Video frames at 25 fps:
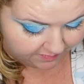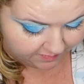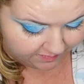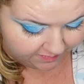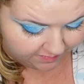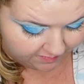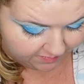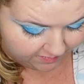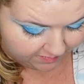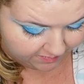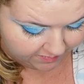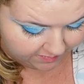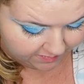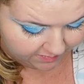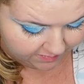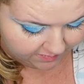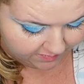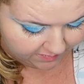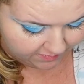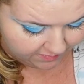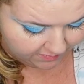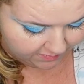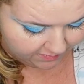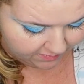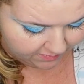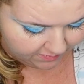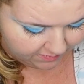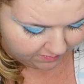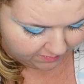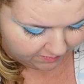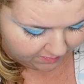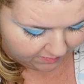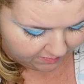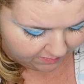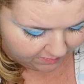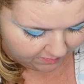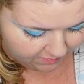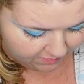
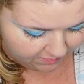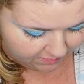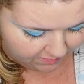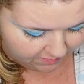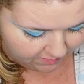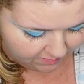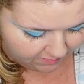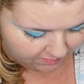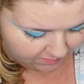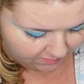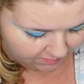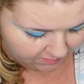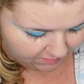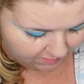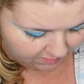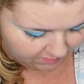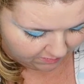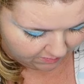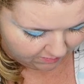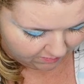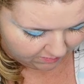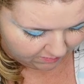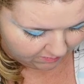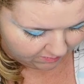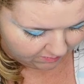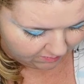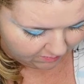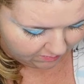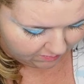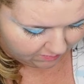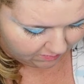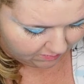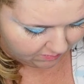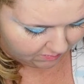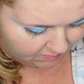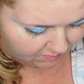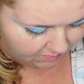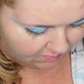
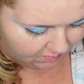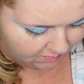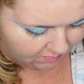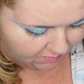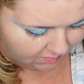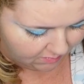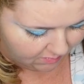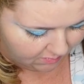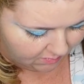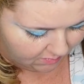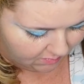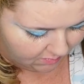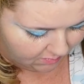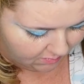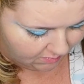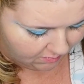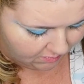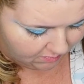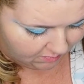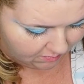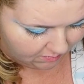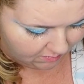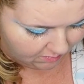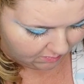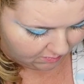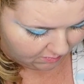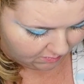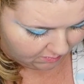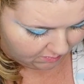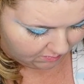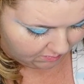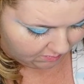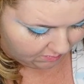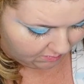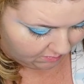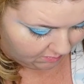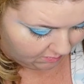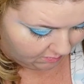
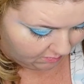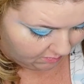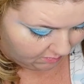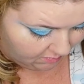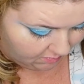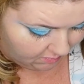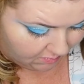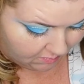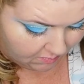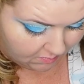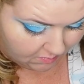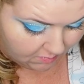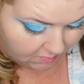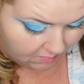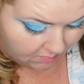Nobody speaks.